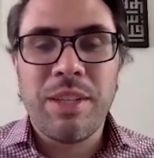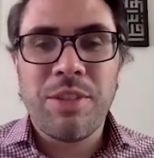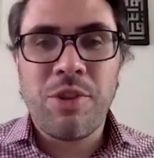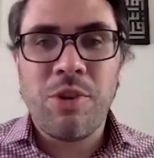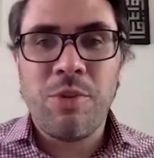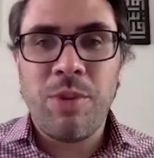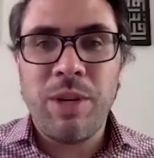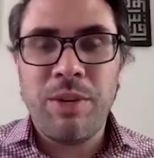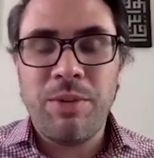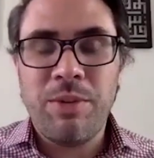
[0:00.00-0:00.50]
So
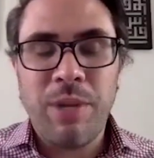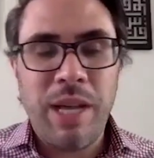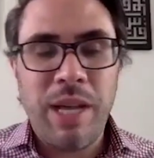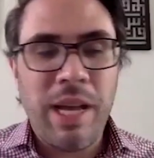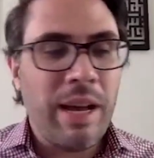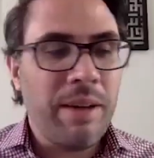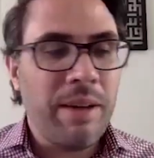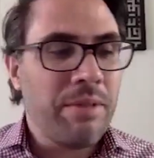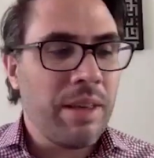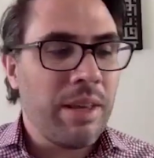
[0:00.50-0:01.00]
we
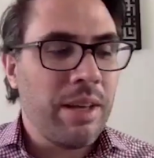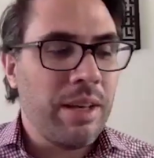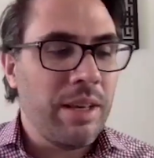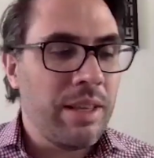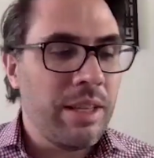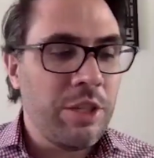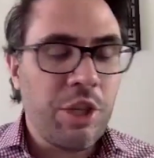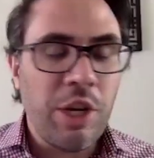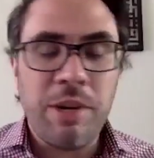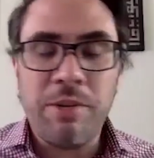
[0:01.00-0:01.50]
have
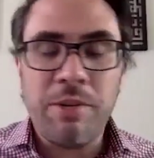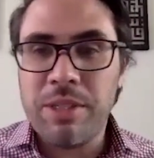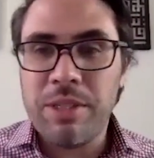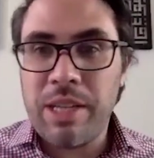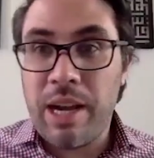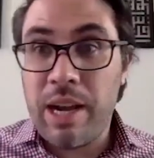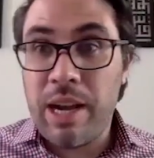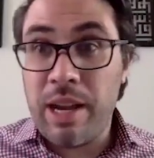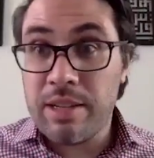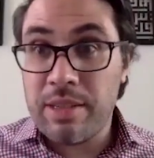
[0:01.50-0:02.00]
the general
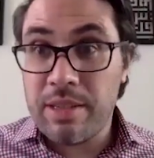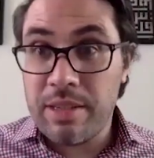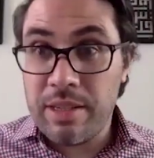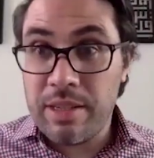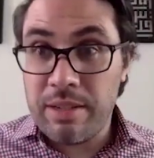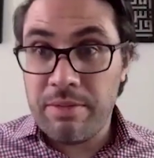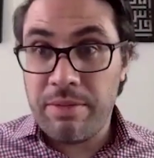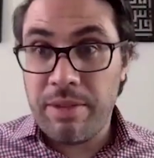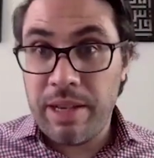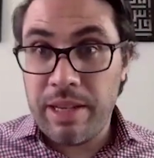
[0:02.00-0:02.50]

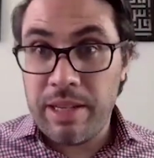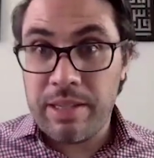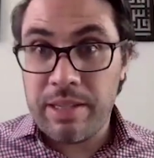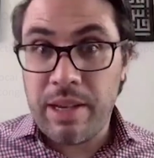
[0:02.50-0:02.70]
diocesan phase